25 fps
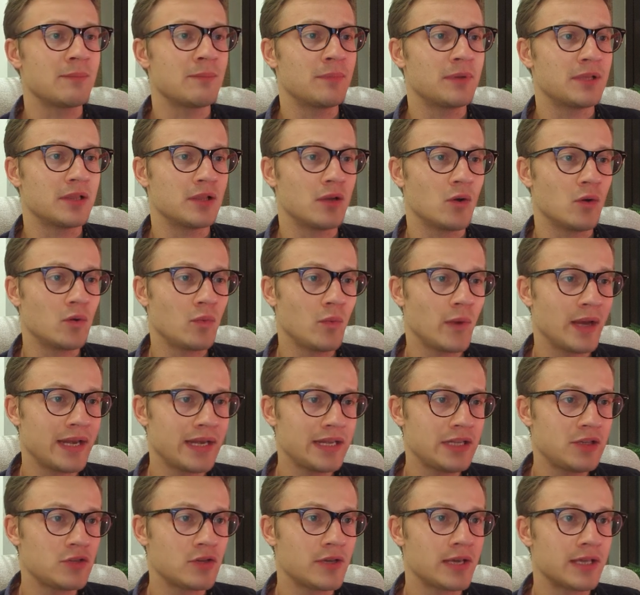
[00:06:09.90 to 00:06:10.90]
below
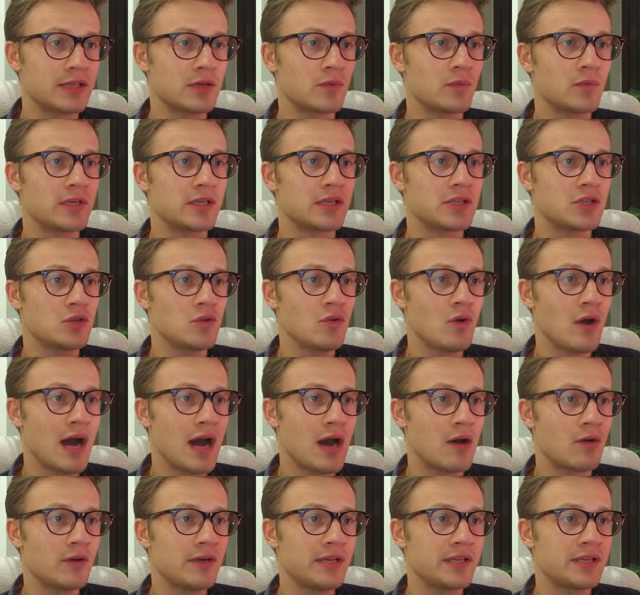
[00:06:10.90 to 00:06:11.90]
20 together with the 2
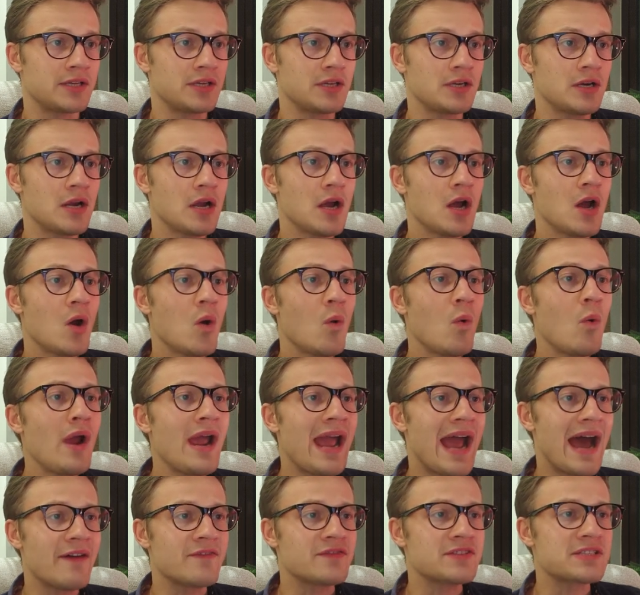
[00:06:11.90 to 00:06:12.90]
hourly here,
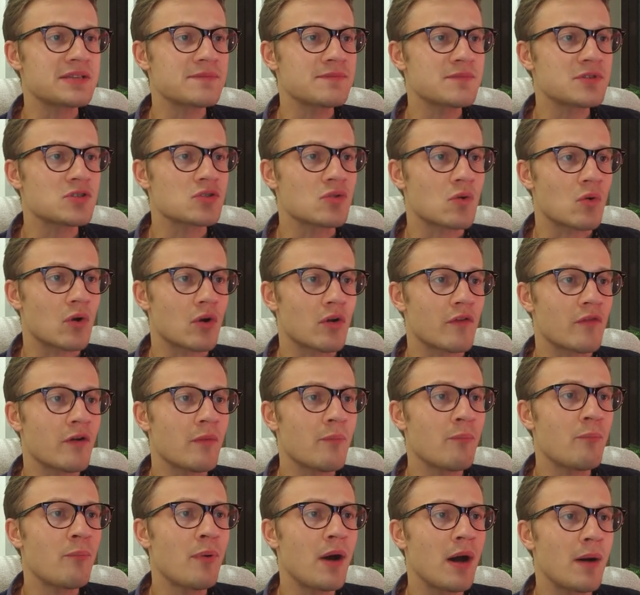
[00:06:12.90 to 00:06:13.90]
we have some sort of
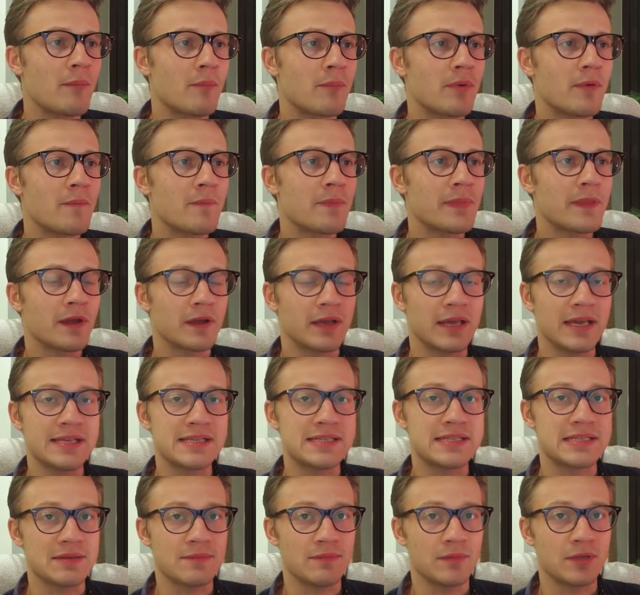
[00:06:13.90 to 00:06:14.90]
a bump. Okay,
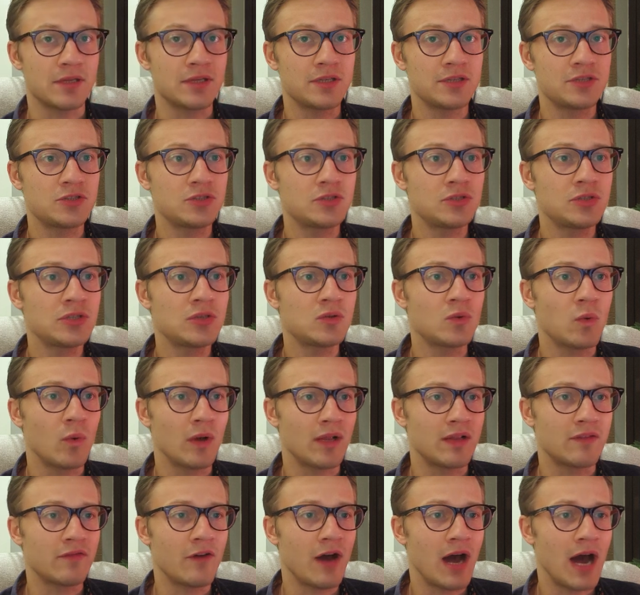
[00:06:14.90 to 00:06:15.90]
similar to the
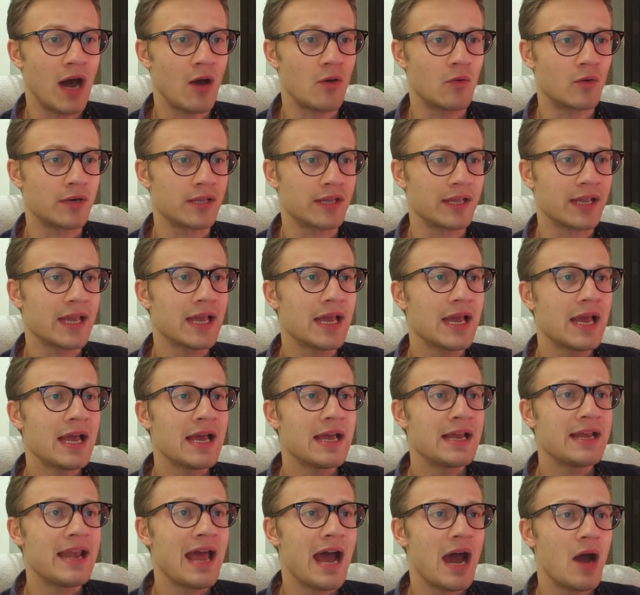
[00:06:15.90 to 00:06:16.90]
12 hourly.
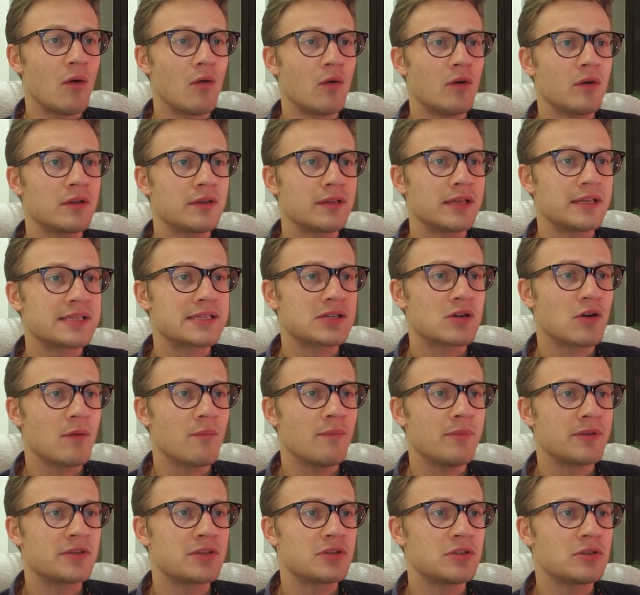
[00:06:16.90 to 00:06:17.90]
Now, let's go a
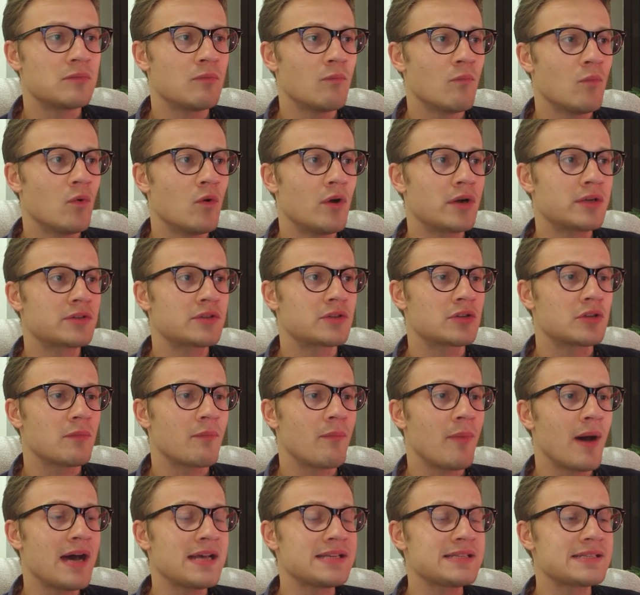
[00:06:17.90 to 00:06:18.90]
bit more to the
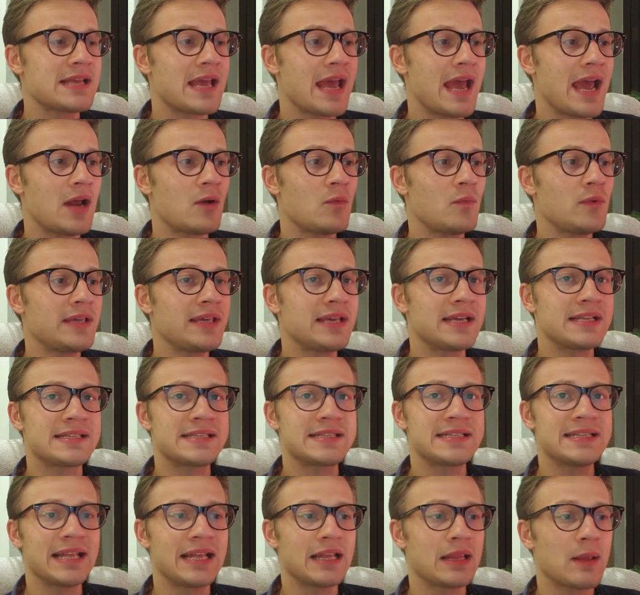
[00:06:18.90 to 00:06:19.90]
past, and we can
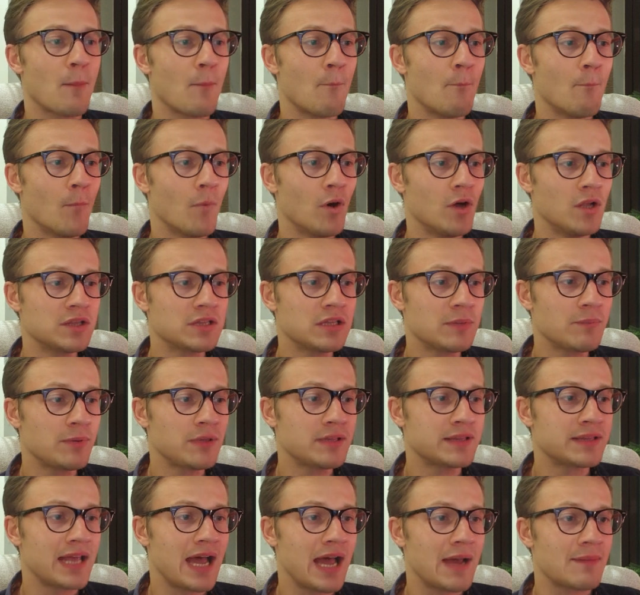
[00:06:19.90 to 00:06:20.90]
see that
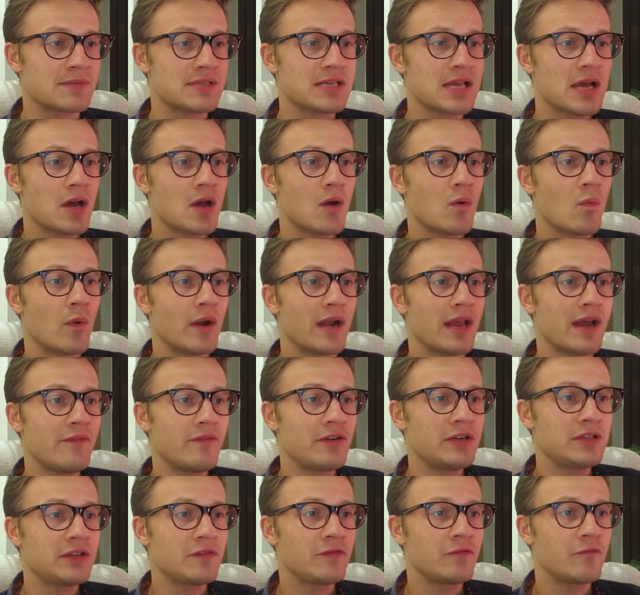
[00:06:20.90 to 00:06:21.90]
multiple times,
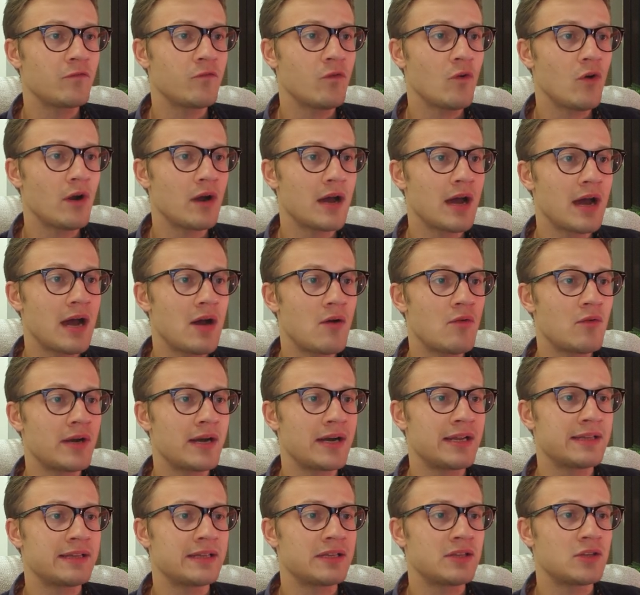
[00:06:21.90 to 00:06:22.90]
whenever the 4-hour
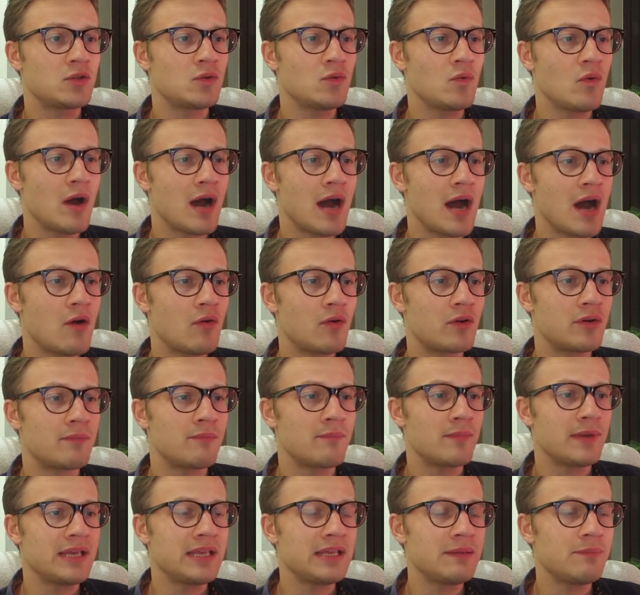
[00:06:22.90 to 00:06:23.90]
and the 2-hour
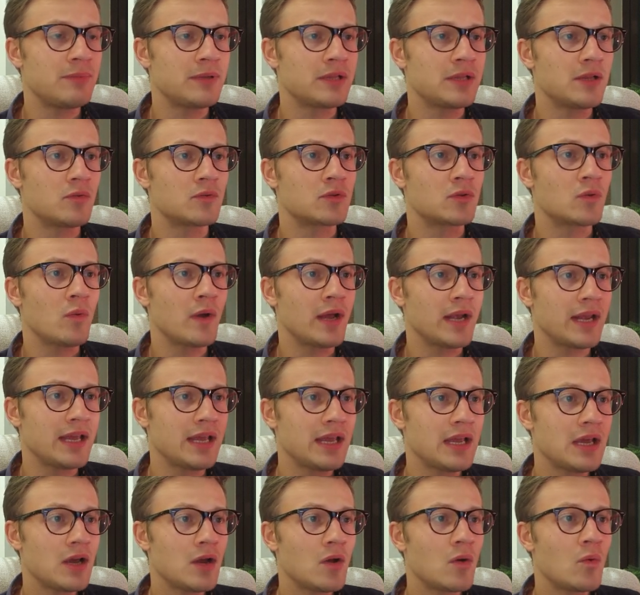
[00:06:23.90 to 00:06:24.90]
meet below
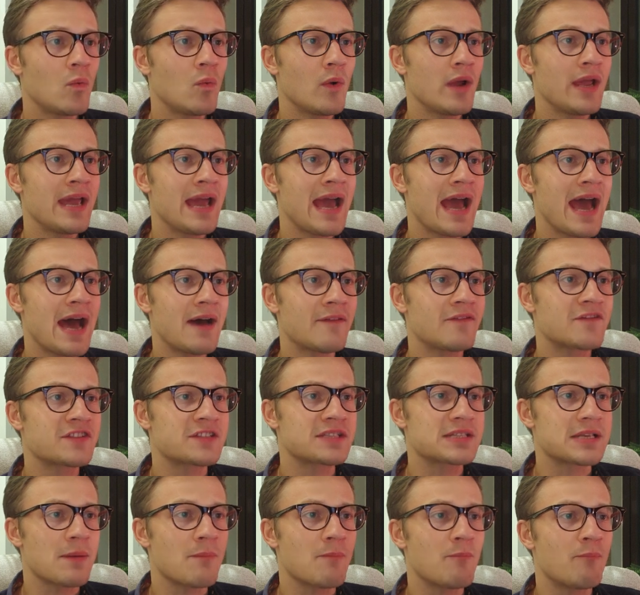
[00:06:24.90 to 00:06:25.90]
20, we have
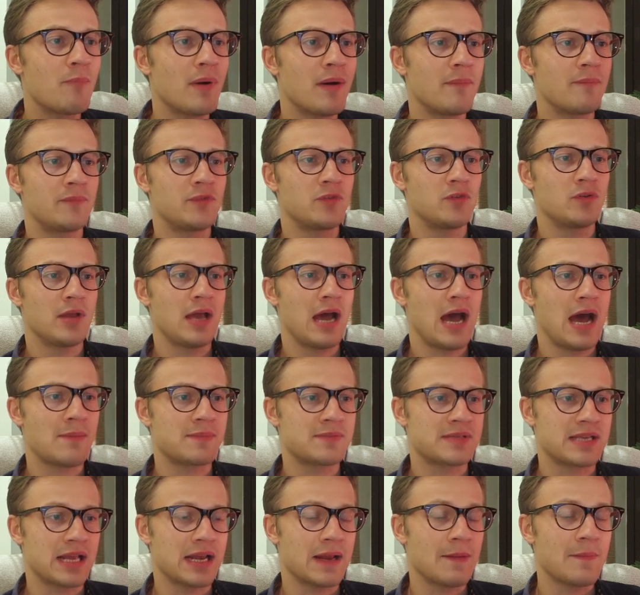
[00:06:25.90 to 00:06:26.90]
some pump to the
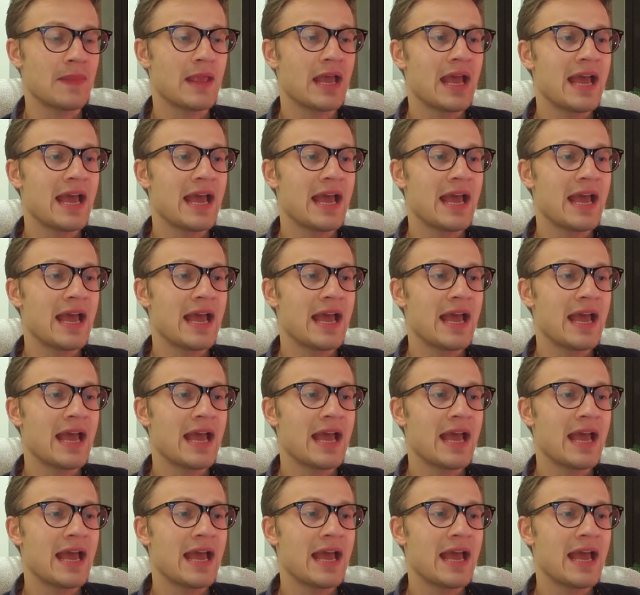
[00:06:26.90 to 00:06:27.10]
upside.